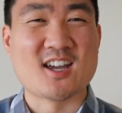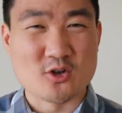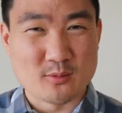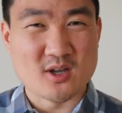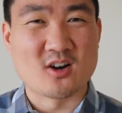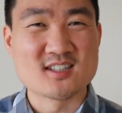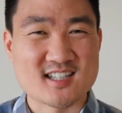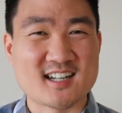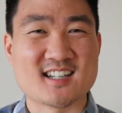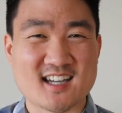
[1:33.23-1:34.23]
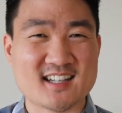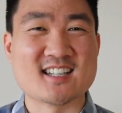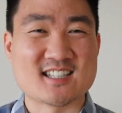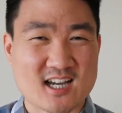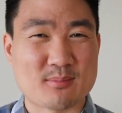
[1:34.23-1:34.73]
and you'll be all set to get
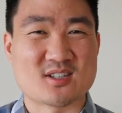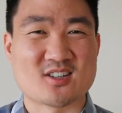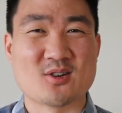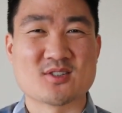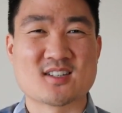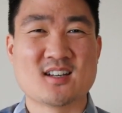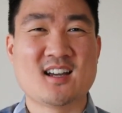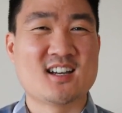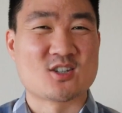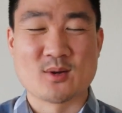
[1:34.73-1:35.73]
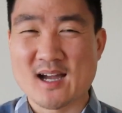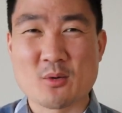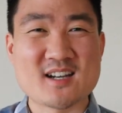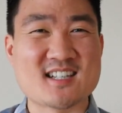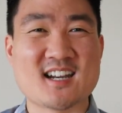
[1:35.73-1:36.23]
these episodes. So
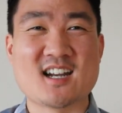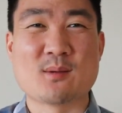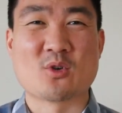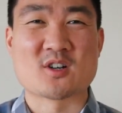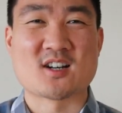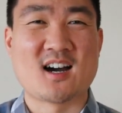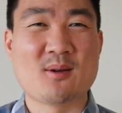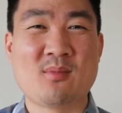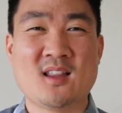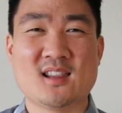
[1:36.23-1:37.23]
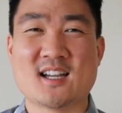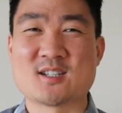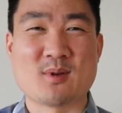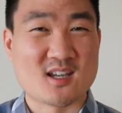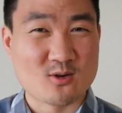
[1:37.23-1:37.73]
without wasting any more time,
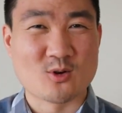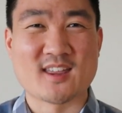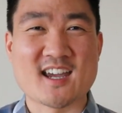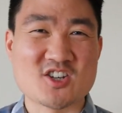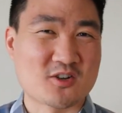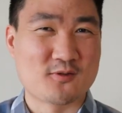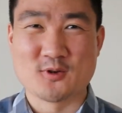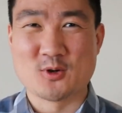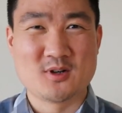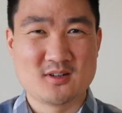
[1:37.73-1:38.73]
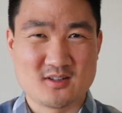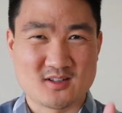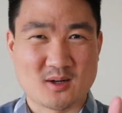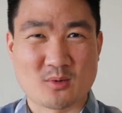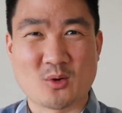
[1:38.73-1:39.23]
let's begin with Haitian food
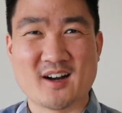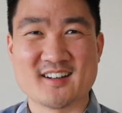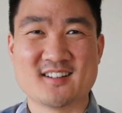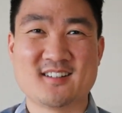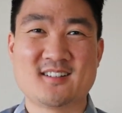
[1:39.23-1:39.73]
number one,